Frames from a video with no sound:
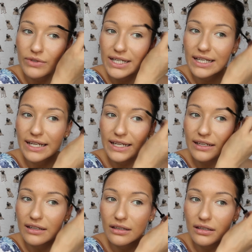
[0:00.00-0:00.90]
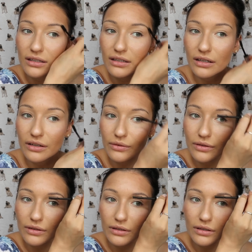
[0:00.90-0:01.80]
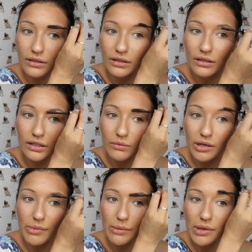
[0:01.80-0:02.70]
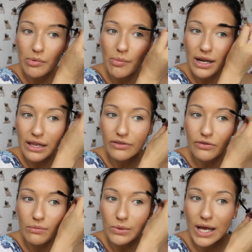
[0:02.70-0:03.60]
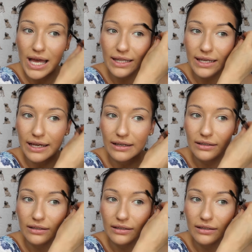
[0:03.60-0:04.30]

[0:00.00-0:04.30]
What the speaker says: really, you know, You want to make people believe you've got more hair there.